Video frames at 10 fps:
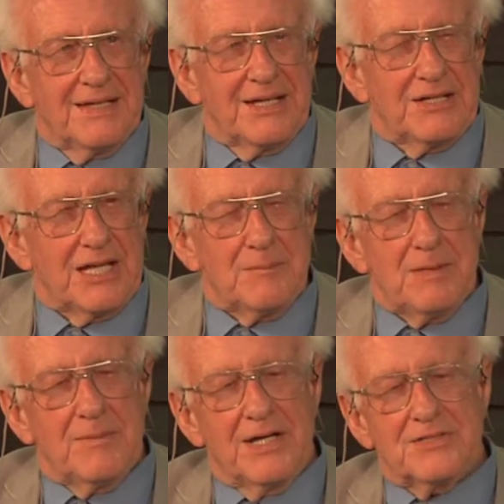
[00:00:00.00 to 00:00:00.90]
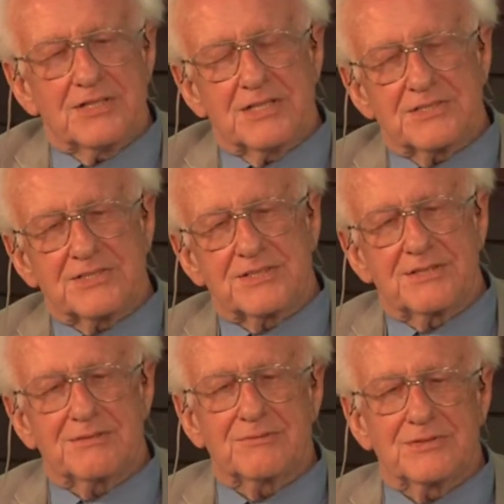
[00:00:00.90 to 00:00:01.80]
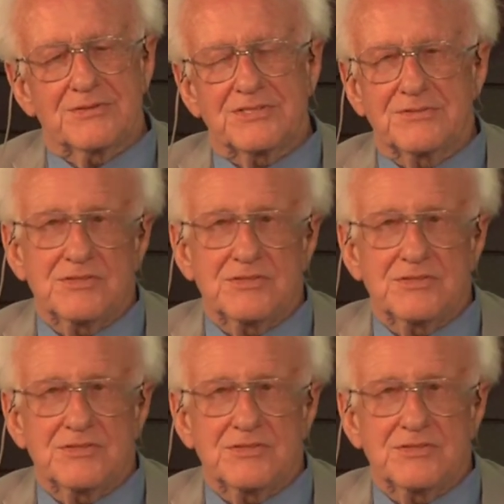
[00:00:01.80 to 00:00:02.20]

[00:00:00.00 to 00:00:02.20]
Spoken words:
And Amy, my task was,